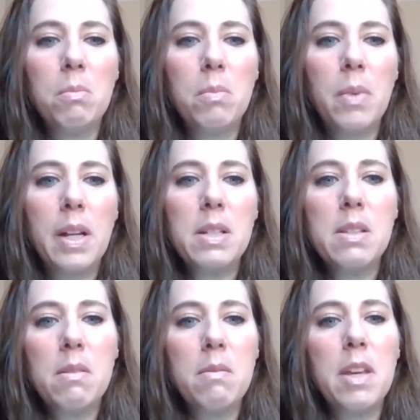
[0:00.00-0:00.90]
I guess
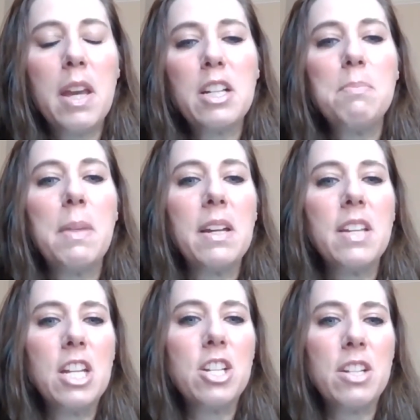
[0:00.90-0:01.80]
the
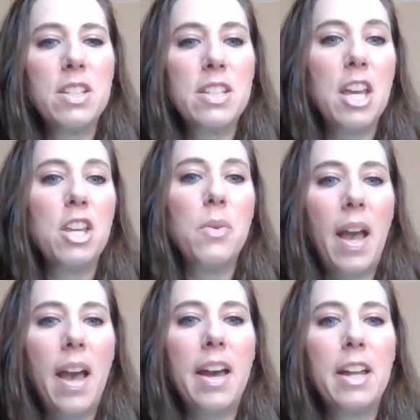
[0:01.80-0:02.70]
expectations that you
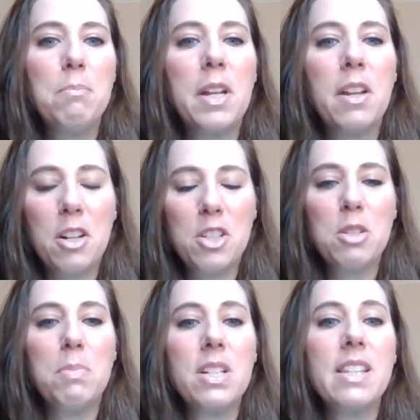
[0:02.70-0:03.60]
had, but it
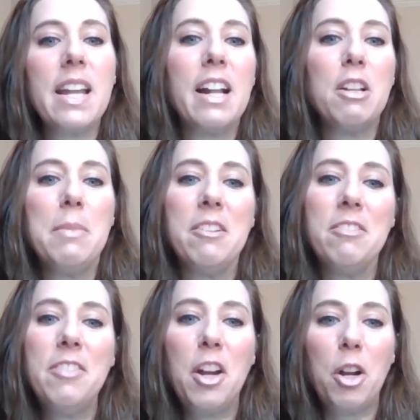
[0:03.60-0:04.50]
also puts that element of
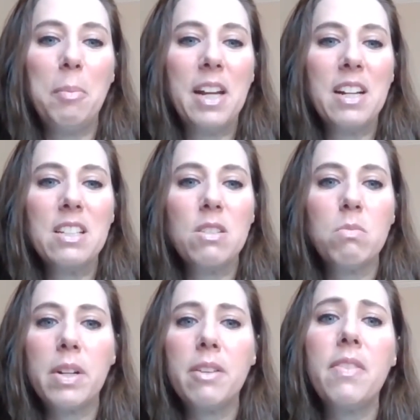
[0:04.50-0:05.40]
fear, because
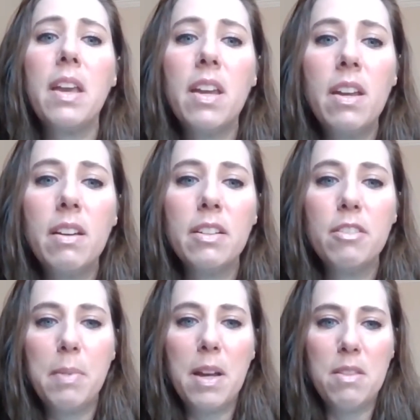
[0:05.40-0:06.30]
what if they can't
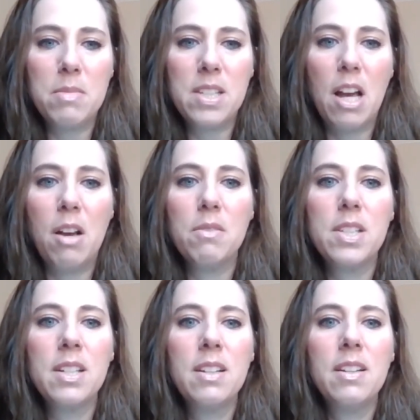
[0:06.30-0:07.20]
live by themselves?
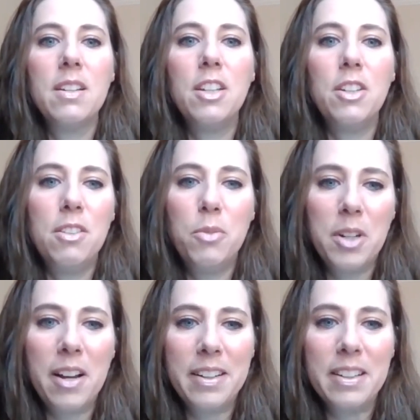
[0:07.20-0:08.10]
We're
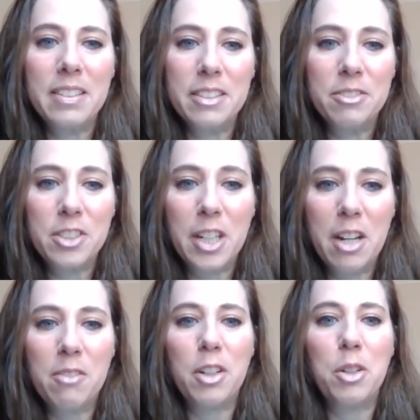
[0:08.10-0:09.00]
not going to live
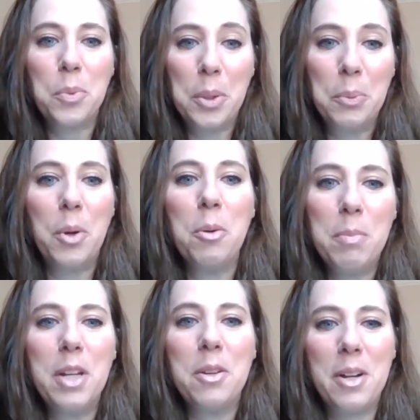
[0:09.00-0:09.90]
forever. We won't
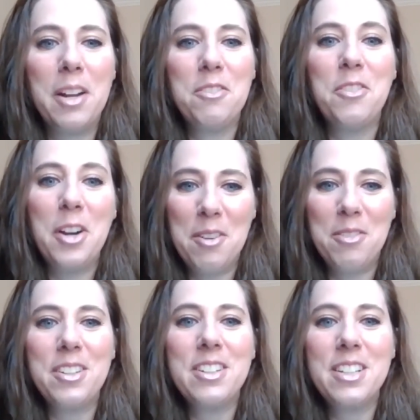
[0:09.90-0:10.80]
be around
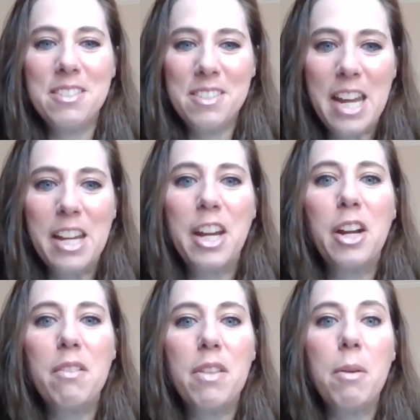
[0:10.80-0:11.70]
forever to take
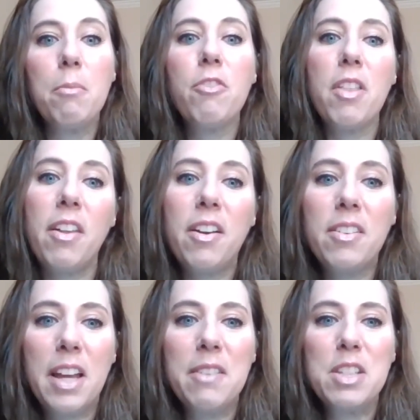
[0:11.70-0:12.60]
care of them for their
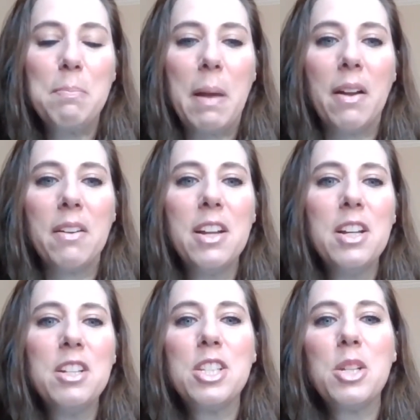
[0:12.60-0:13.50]
lifespan.
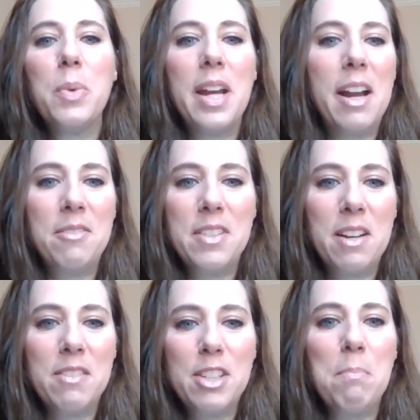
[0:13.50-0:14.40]
So we have to
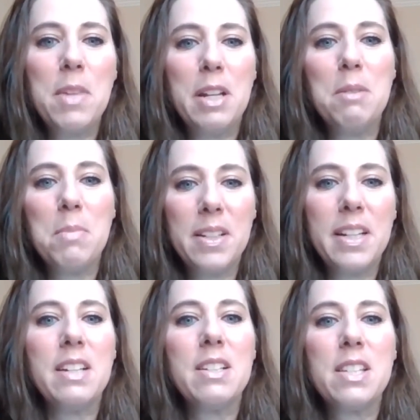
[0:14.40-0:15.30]
have something in
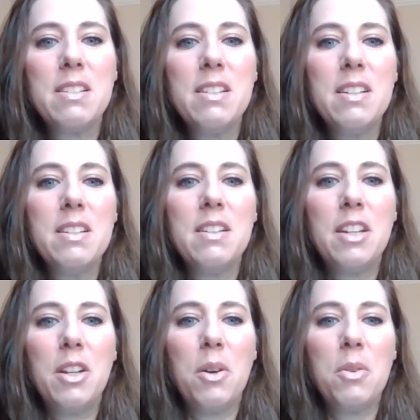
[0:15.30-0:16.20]
place,
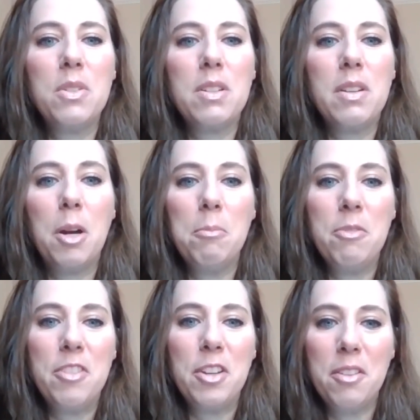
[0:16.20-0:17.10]
to help
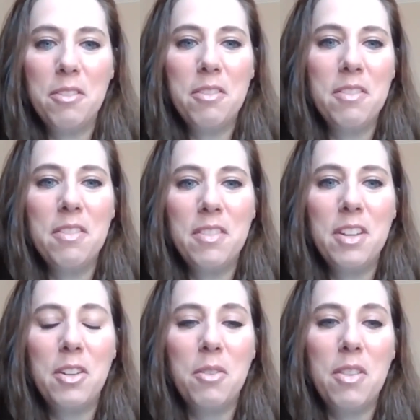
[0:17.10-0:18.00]
fill,
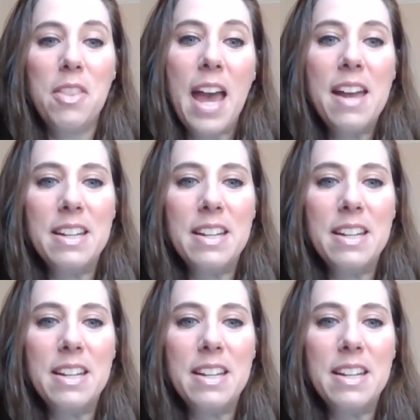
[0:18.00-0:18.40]
that